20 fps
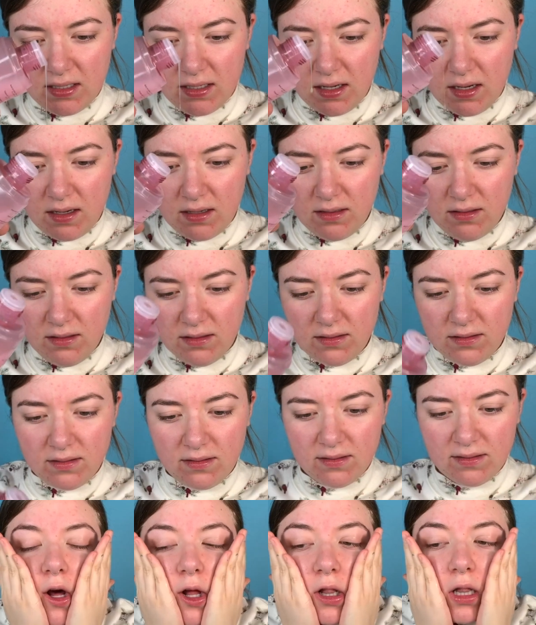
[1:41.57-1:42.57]
Ooh.
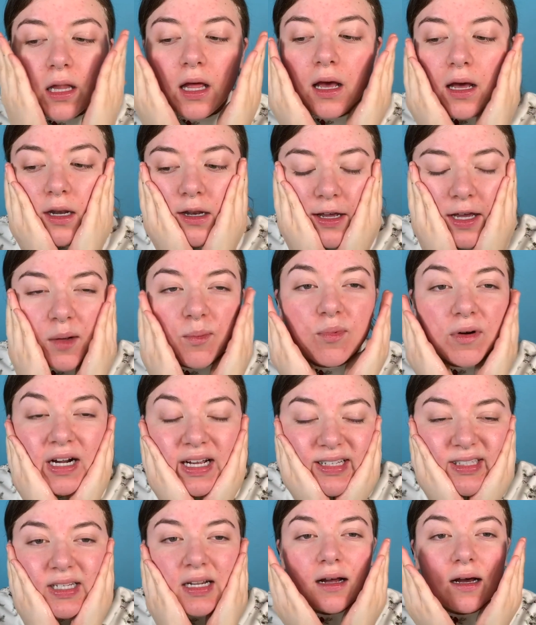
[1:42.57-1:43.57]
And then I
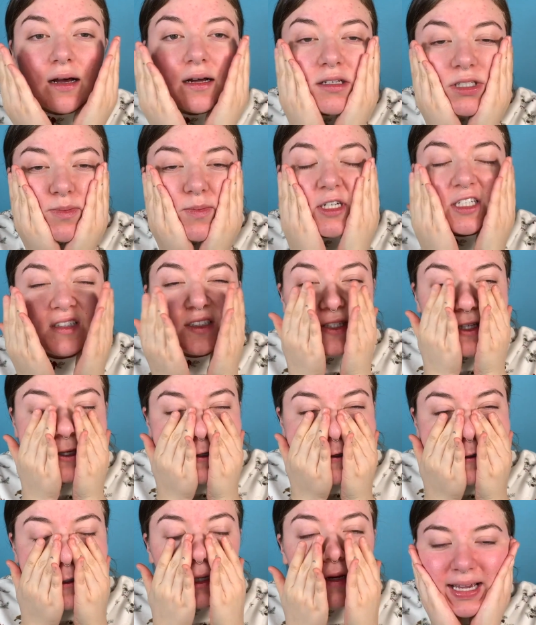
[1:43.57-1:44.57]
press it onto my
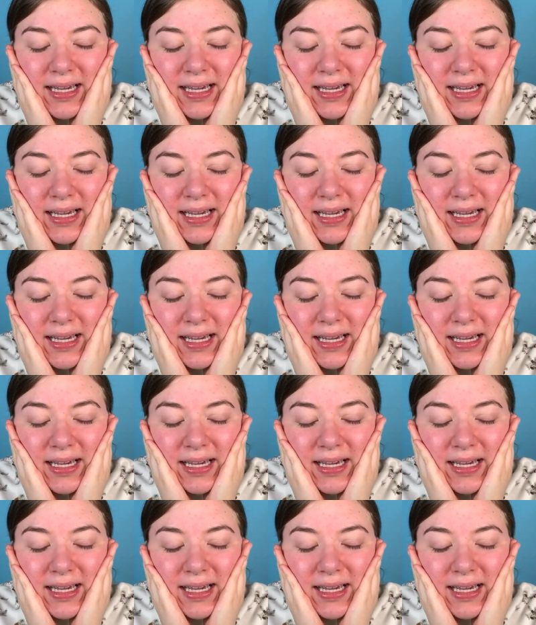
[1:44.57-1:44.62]
skin.